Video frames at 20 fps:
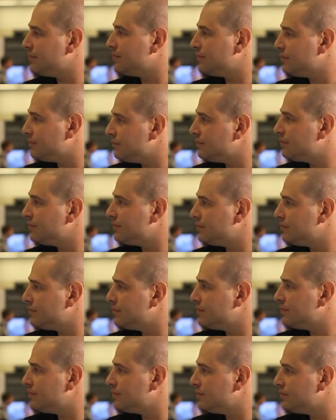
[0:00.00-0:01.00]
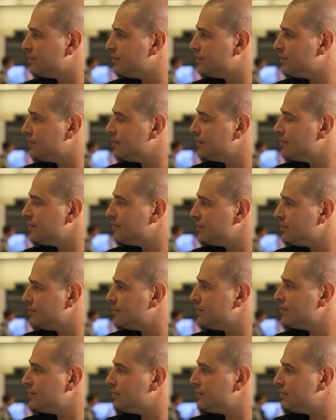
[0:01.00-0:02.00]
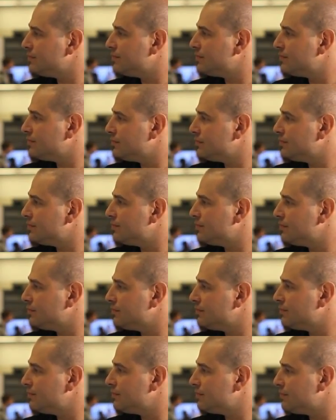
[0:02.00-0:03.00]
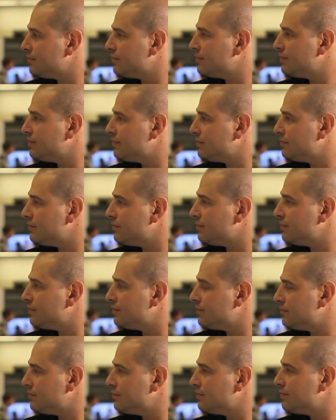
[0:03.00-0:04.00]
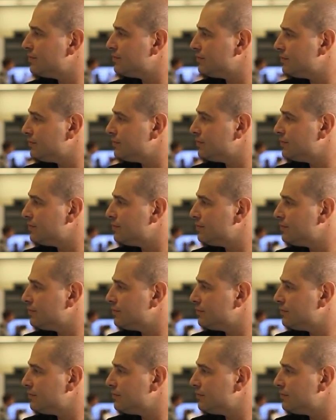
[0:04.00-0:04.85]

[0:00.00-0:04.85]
The person shown says nothing.